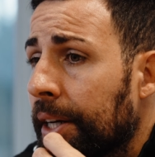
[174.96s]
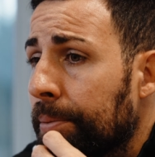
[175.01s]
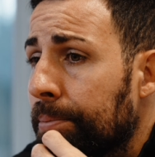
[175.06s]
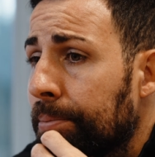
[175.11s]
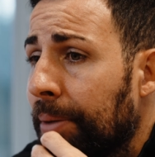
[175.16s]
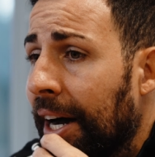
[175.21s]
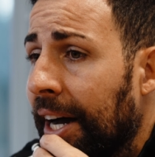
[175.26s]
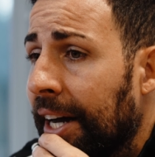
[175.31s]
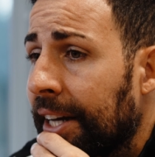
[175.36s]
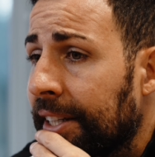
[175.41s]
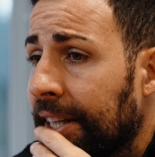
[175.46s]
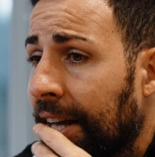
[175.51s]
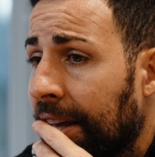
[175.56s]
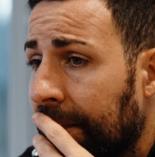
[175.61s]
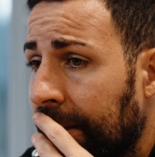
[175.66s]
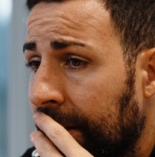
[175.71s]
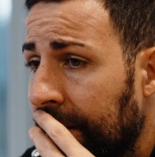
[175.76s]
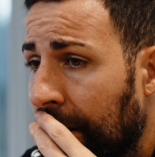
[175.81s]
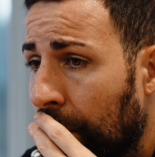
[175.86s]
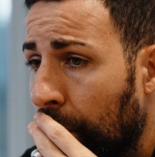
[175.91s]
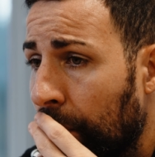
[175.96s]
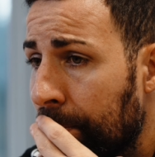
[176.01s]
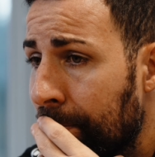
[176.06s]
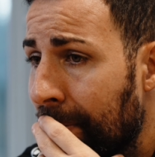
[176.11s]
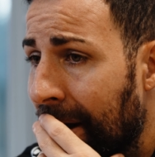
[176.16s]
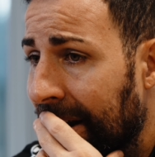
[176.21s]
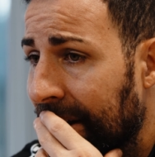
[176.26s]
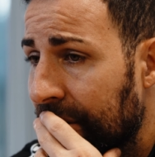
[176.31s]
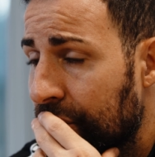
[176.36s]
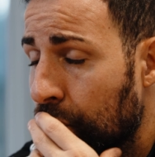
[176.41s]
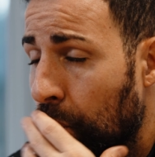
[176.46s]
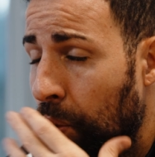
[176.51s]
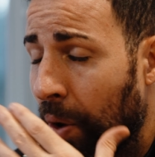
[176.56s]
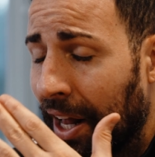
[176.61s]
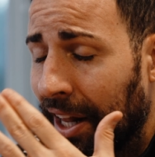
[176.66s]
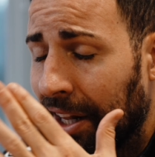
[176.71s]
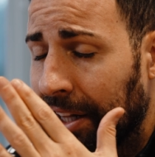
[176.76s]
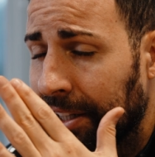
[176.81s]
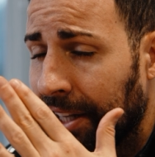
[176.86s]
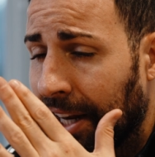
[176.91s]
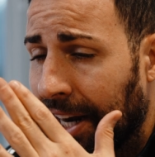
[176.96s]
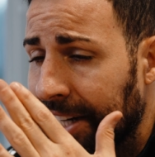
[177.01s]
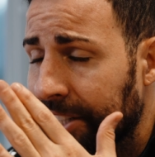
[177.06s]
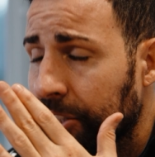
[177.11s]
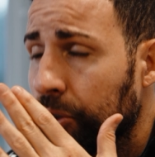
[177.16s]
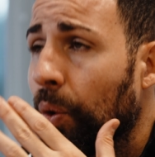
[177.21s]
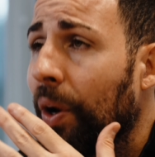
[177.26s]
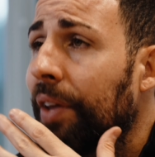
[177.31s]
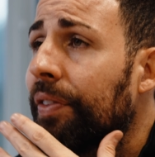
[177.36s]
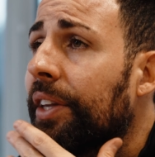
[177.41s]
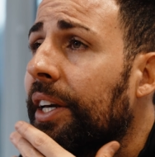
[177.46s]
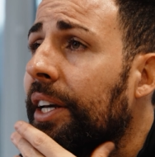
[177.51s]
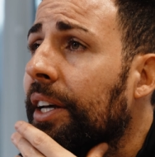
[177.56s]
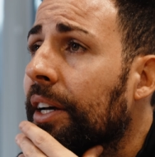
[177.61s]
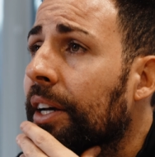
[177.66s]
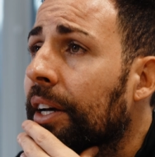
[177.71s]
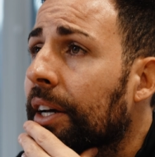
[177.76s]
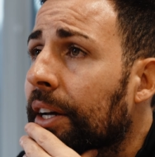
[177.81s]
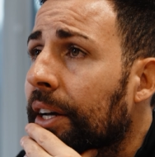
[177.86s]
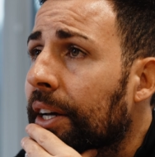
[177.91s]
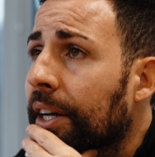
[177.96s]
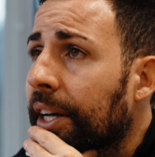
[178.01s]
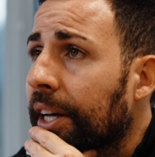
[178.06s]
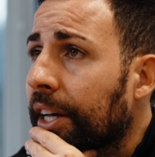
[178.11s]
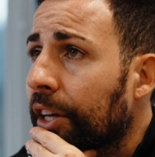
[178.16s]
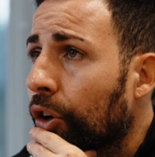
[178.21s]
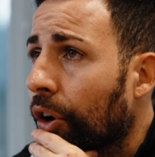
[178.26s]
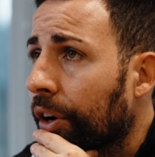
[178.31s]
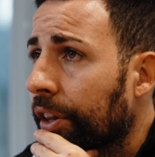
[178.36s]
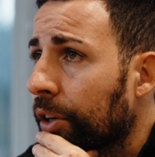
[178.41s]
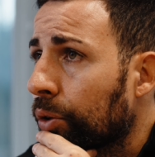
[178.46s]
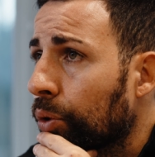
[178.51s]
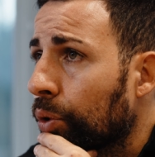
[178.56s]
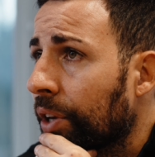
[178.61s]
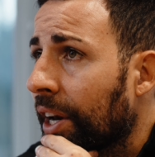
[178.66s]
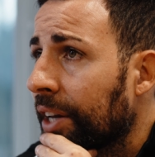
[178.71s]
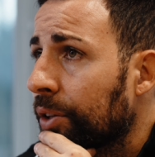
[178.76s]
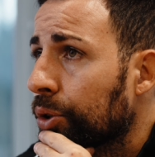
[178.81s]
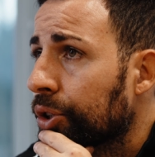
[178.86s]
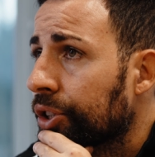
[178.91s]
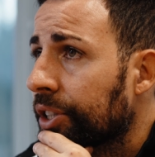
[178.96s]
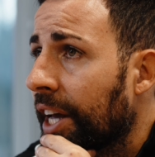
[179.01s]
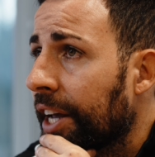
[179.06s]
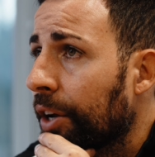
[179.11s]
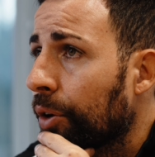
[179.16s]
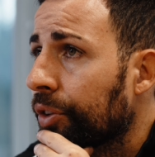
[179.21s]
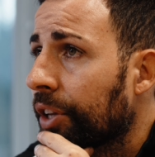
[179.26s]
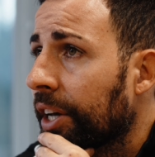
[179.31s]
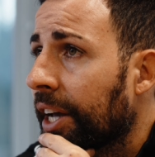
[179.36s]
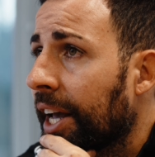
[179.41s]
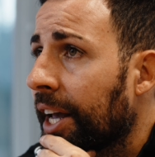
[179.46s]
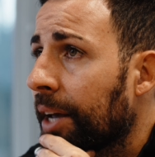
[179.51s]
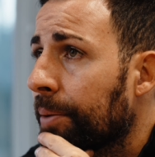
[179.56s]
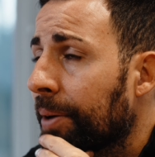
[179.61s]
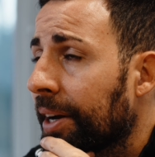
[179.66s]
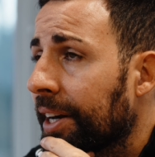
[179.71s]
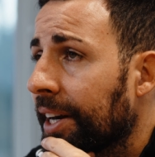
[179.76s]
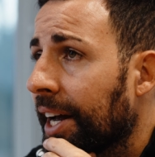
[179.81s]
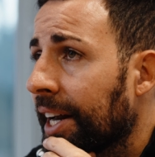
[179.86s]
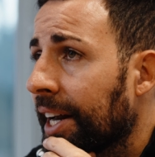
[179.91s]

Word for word: But I think that we managed well the last 20 in order to try to stay on the game and,